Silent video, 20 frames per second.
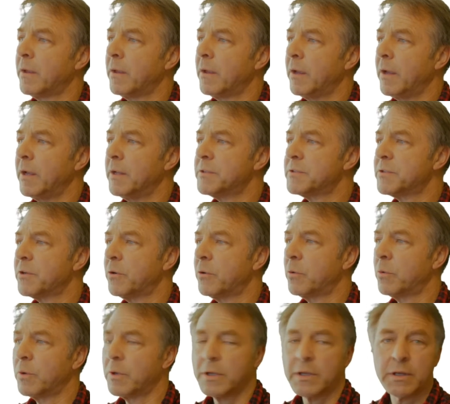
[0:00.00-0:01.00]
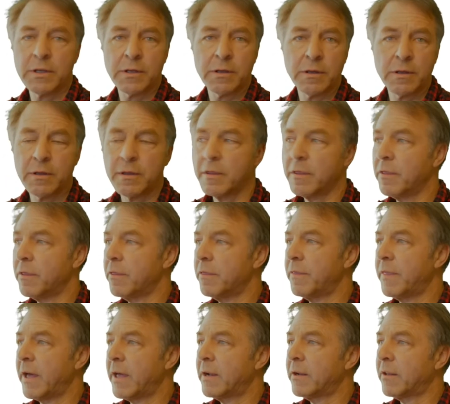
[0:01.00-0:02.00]
And so
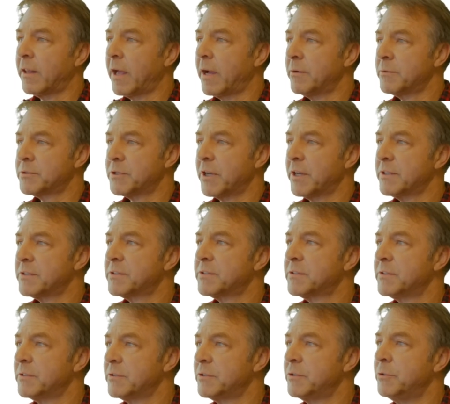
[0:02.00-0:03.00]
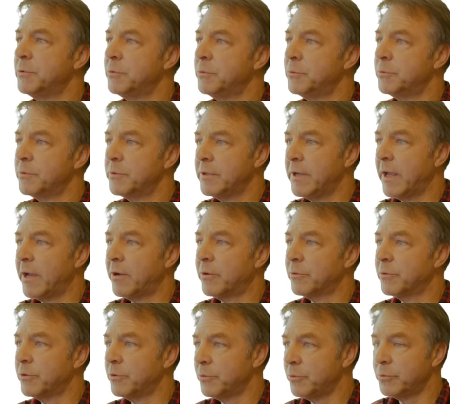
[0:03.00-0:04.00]
that allows us to now
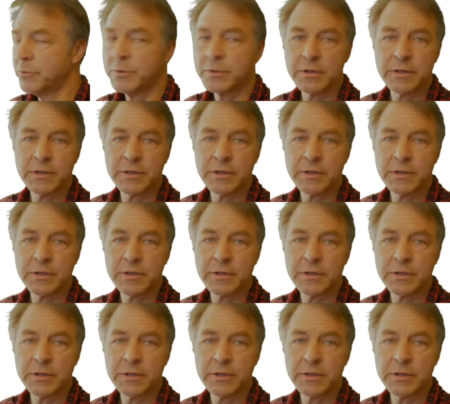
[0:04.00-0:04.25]
do